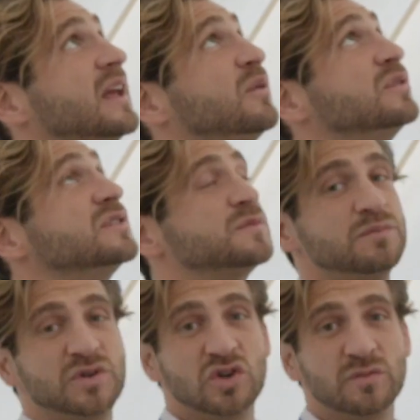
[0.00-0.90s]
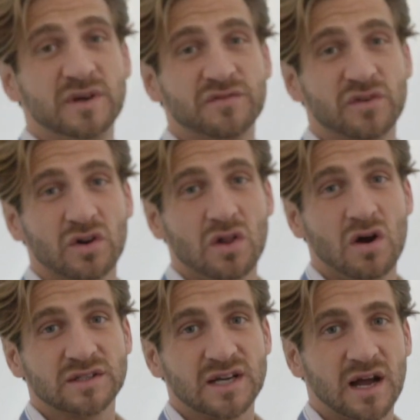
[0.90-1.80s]
it was humid for a
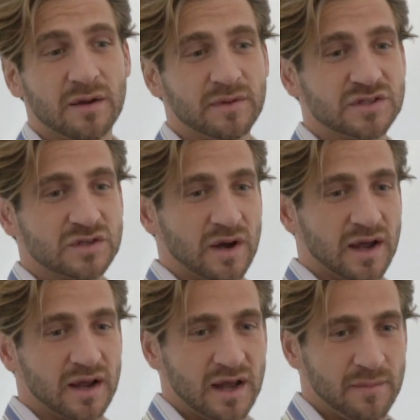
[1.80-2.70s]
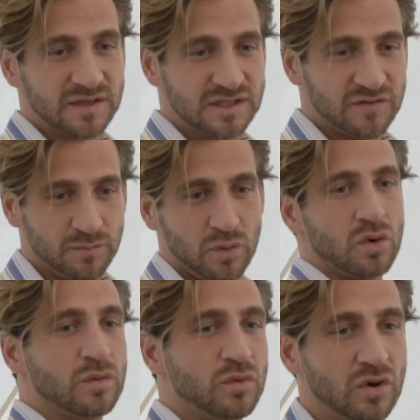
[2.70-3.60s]
long time, and so I got myself a
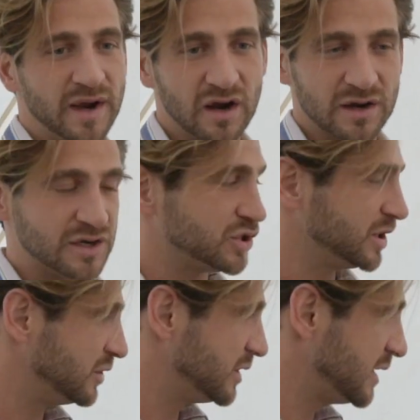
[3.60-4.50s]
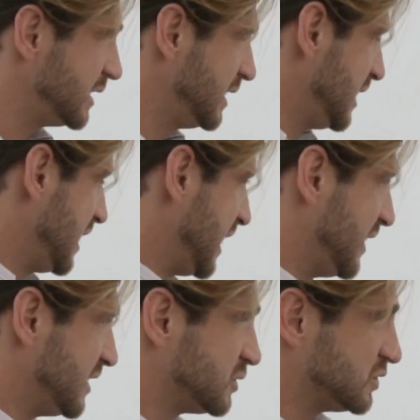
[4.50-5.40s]
portable air conditioning unit.
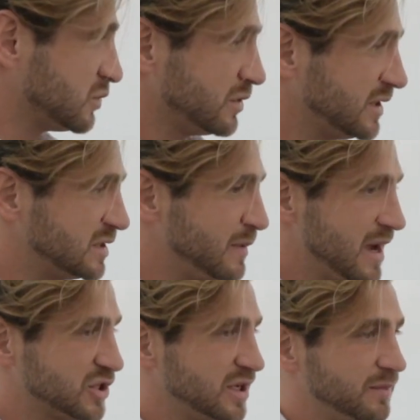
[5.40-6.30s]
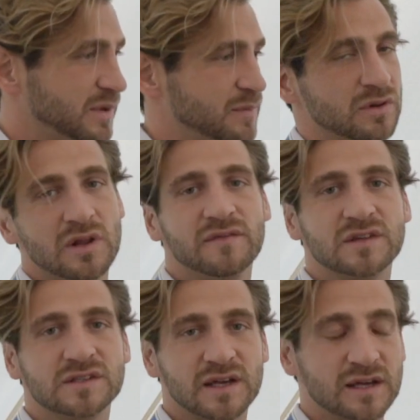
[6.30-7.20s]
And this was really smash hit. People love
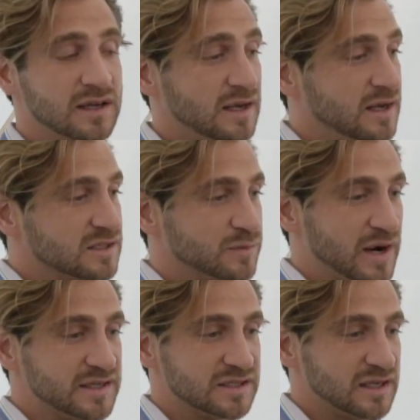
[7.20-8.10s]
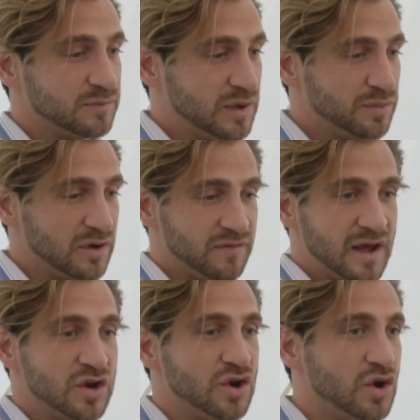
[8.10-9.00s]
this thing. Surprisingly, people have
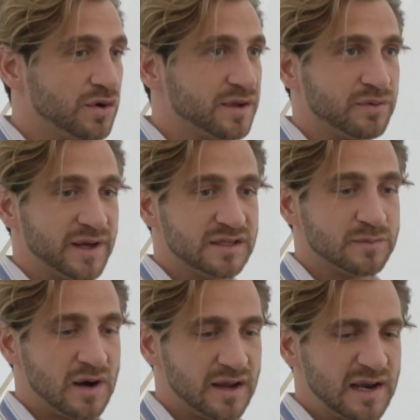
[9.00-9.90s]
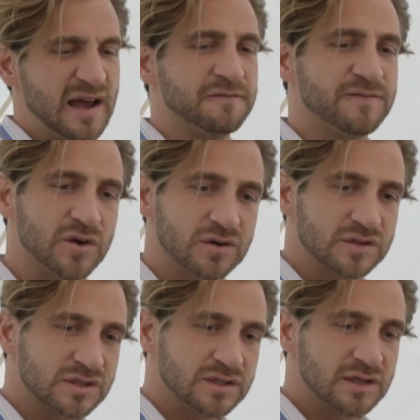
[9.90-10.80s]
had no complaints about it. At
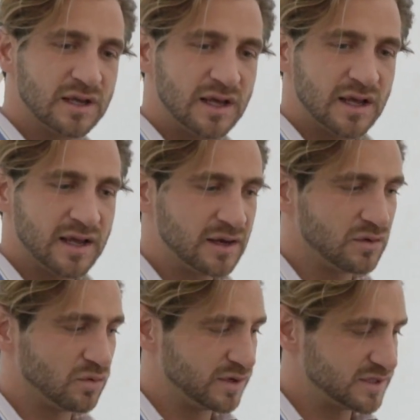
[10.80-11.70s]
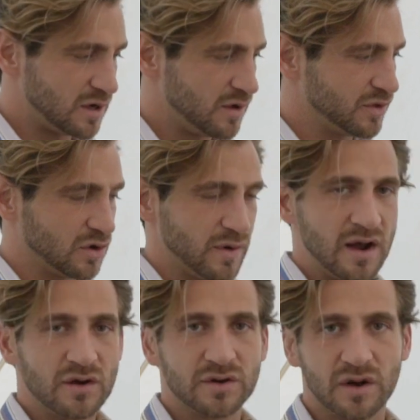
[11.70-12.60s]
first, it was on the
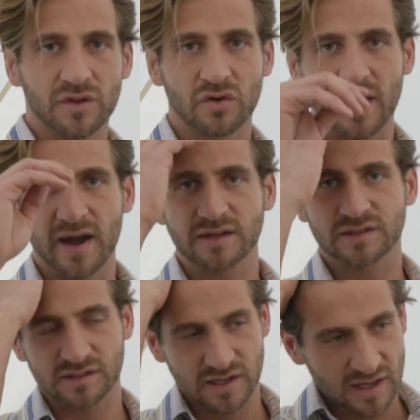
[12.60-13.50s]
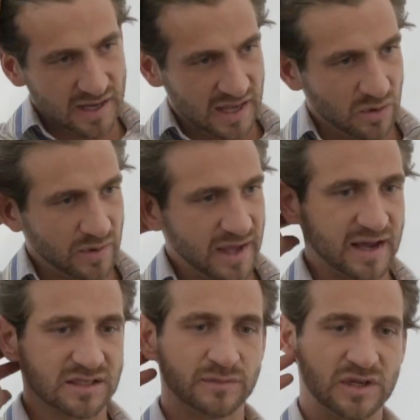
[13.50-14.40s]
ground, on the grass, and then we
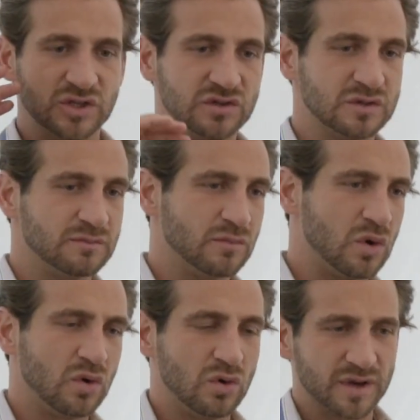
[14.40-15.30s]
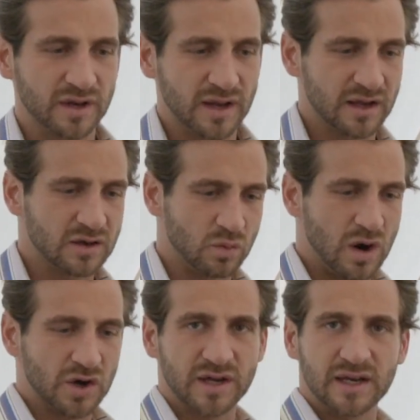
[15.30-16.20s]
had some issues with mold and like
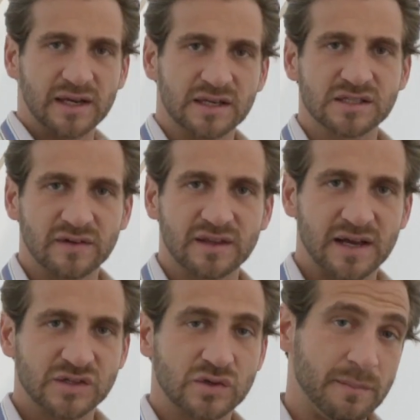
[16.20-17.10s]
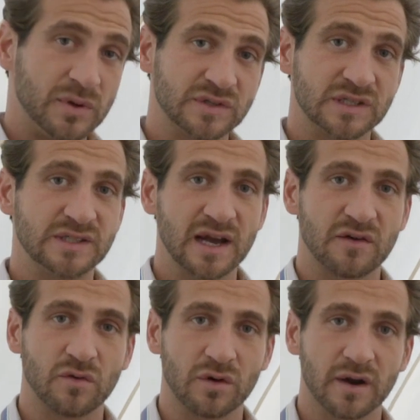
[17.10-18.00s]
water getting in and stuff like that. So I built a deck
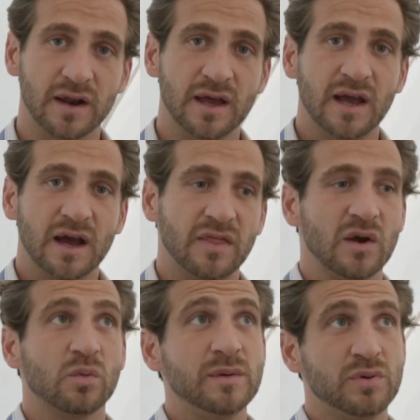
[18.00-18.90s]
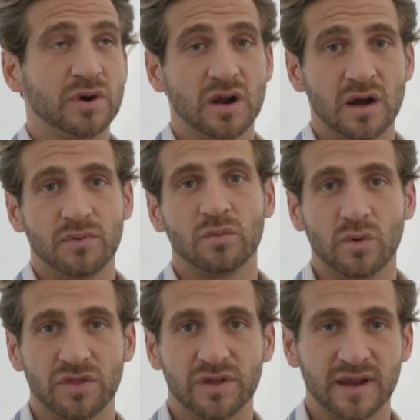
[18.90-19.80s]
for it, and then I re-put it up
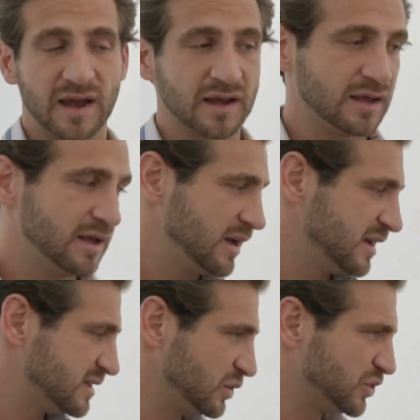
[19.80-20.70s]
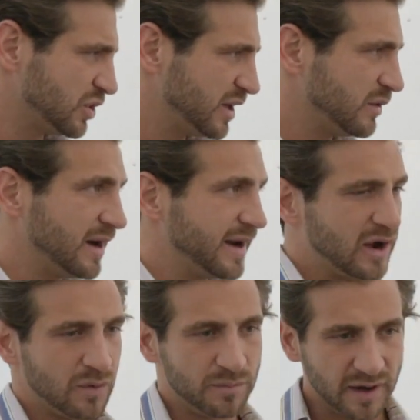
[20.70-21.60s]
with the deck. It's a little dirty right
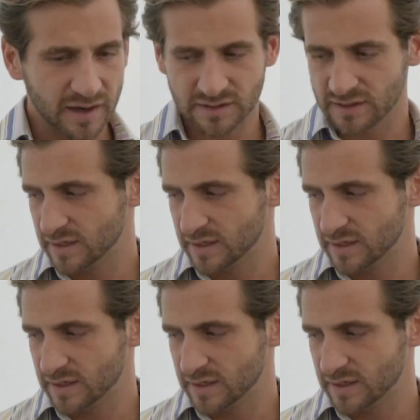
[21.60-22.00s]
now, but